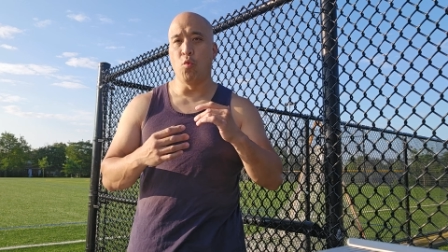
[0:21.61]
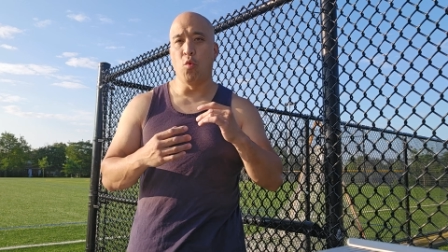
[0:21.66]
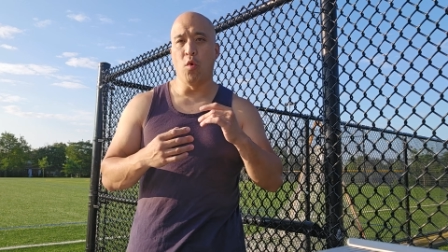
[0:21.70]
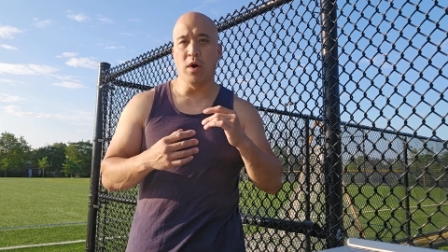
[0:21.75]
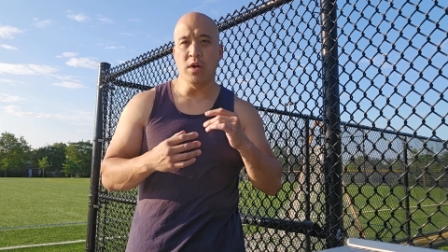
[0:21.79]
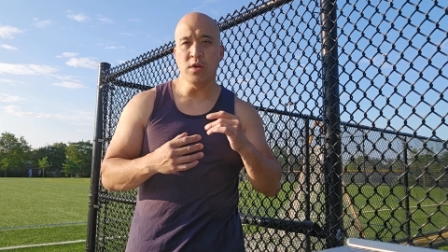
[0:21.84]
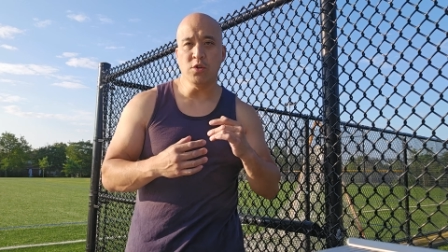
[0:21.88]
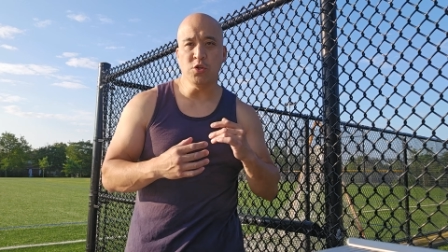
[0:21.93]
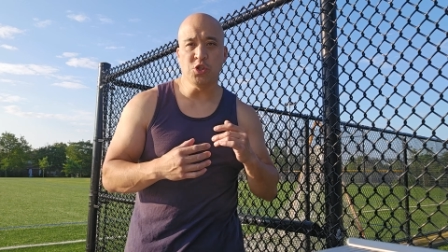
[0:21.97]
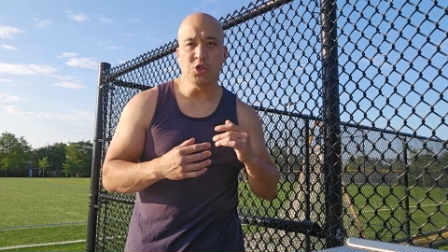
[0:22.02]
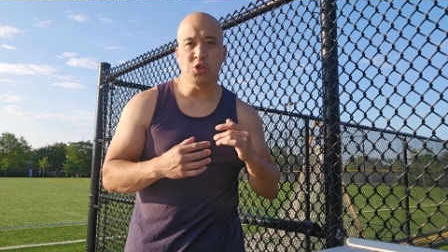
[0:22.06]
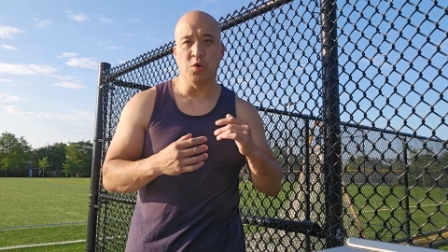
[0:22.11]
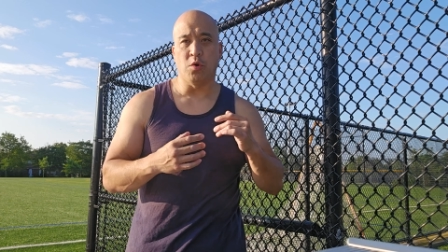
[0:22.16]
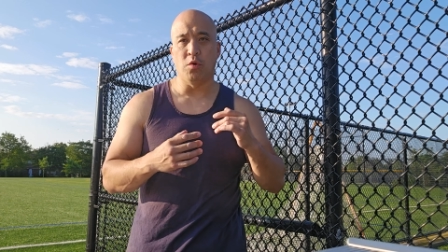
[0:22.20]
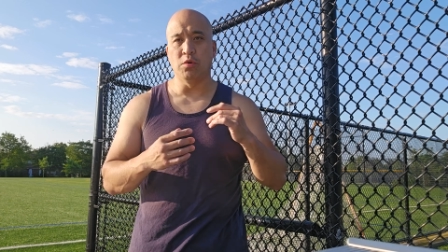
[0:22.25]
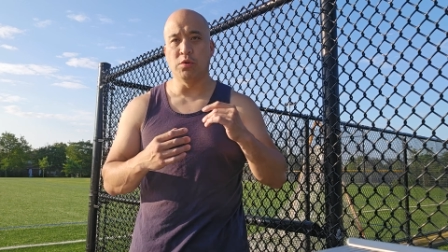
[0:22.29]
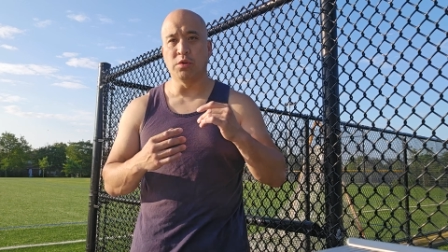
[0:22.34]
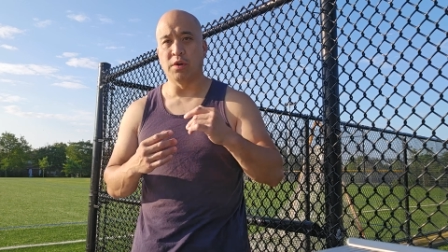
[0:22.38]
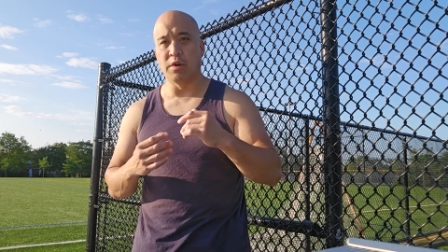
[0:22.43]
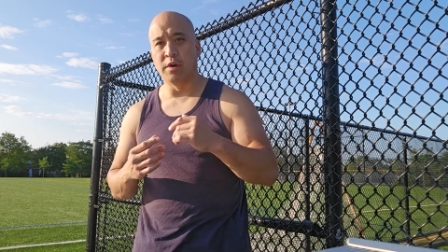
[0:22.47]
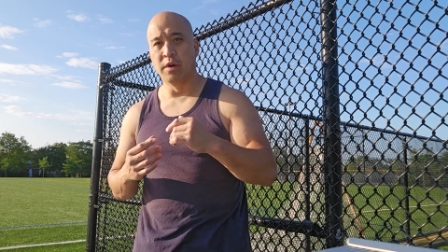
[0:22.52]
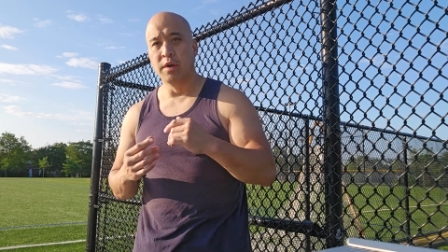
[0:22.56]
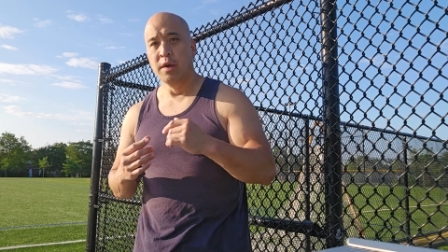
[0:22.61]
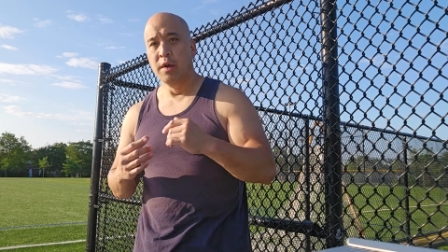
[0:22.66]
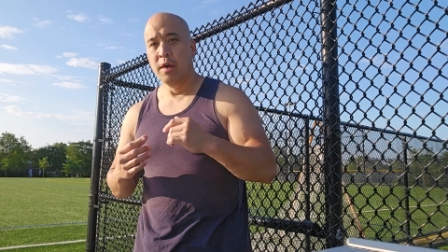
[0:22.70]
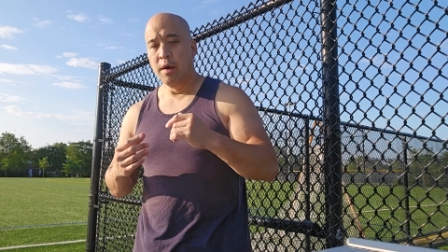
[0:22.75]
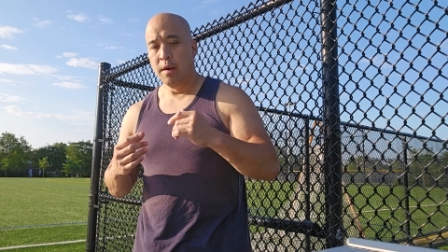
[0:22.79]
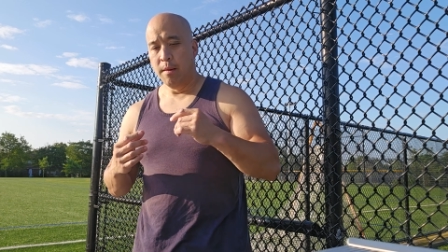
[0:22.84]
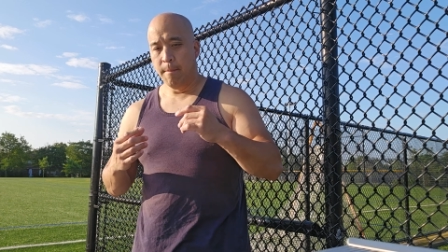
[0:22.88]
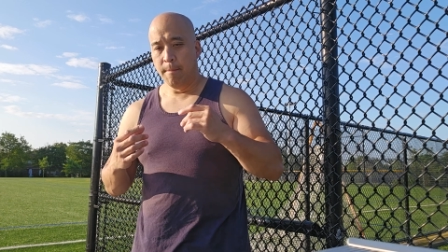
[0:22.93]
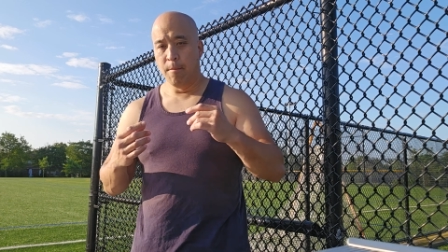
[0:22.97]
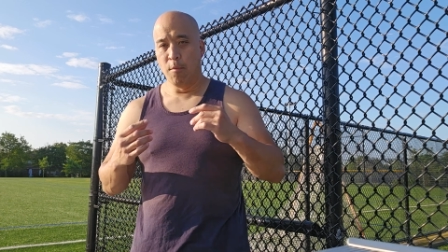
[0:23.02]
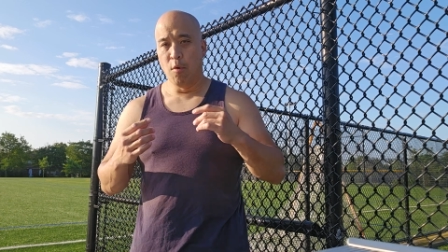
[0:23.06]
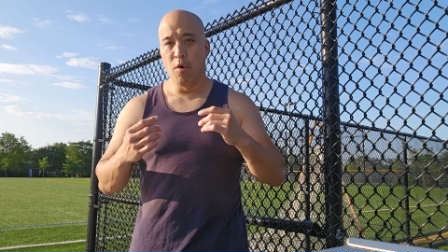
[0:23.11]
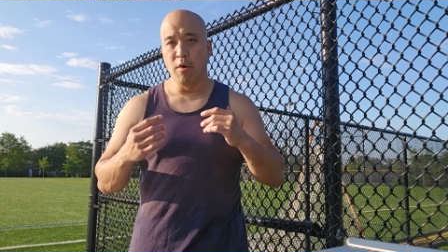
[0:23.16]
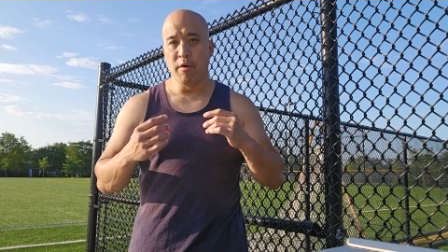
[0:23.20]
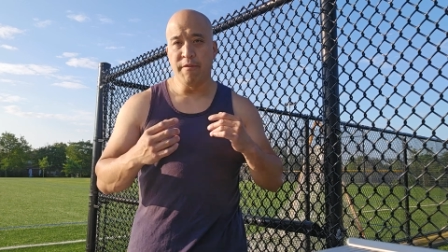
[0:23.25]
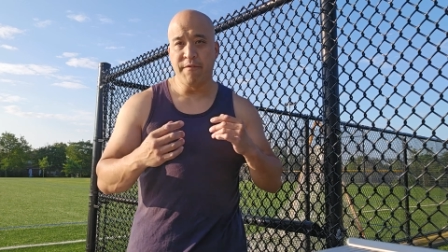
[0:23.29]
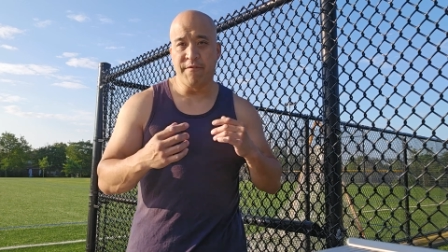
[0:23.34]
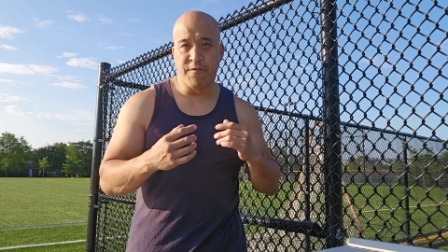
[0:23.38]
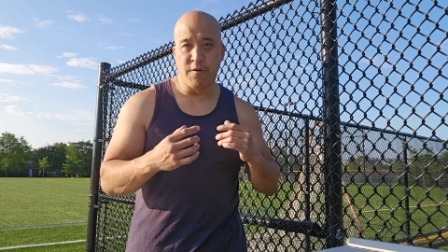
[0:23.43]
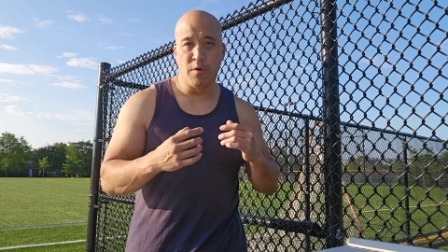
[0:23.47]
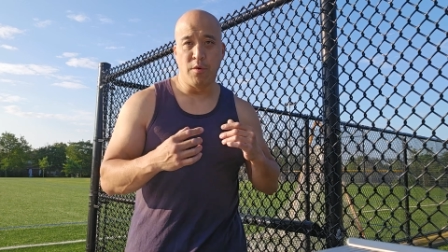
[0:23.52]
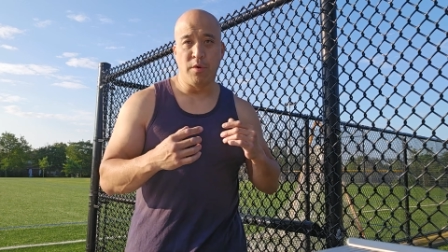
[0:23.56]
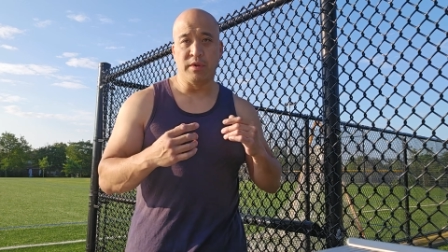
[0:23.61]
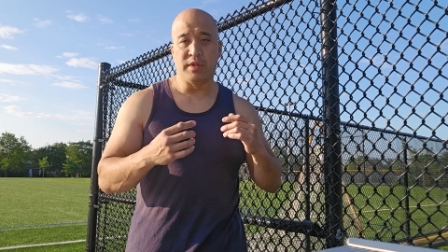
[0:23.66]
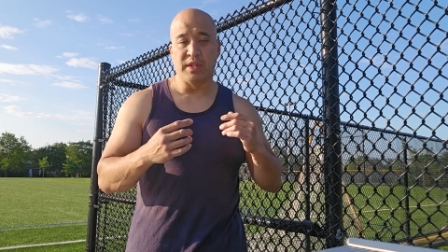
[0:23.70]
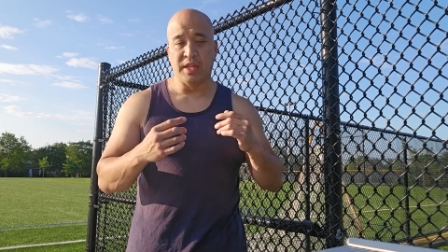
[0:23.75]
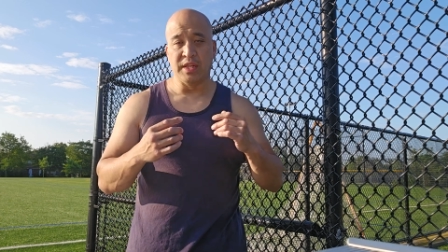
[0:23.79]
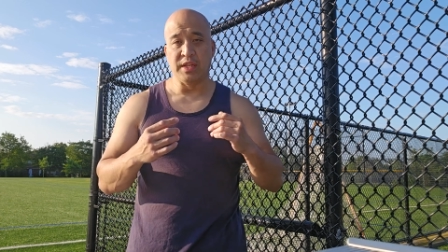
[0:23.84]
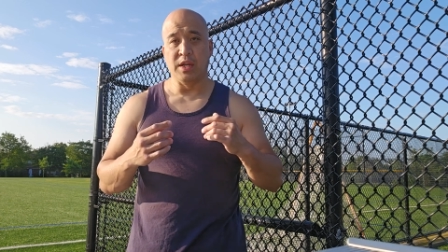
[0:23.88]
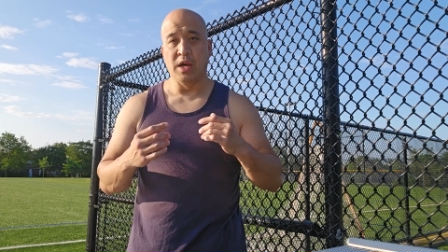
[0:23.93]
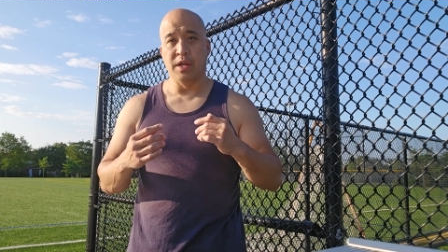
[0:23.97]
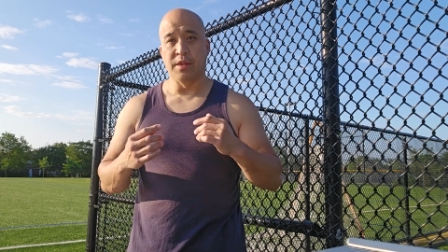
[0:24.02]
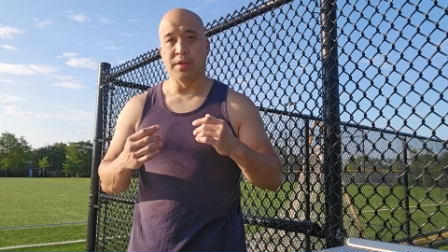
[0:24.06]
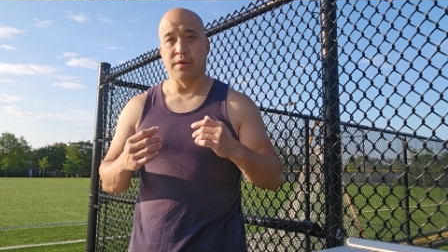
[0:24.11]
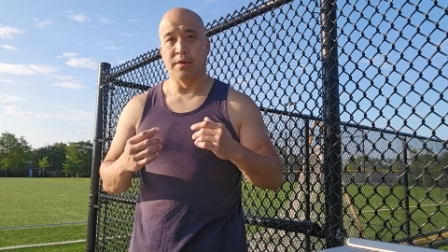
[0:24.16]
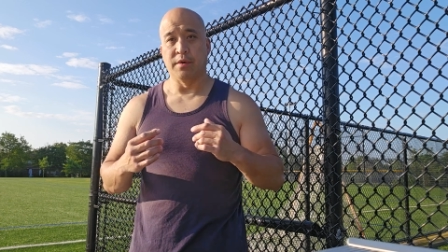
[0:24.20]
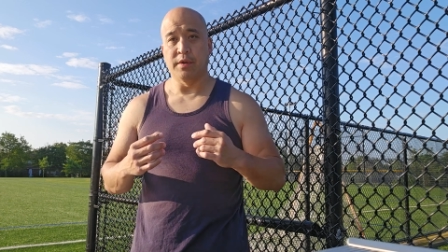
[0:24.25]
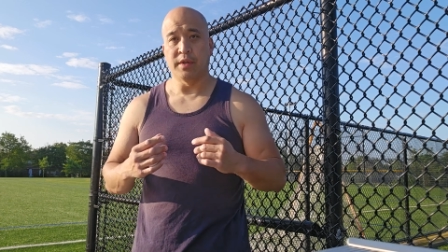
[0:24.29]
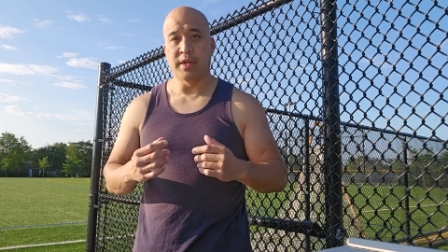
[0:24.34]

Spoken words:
one shoulder more forward than the other.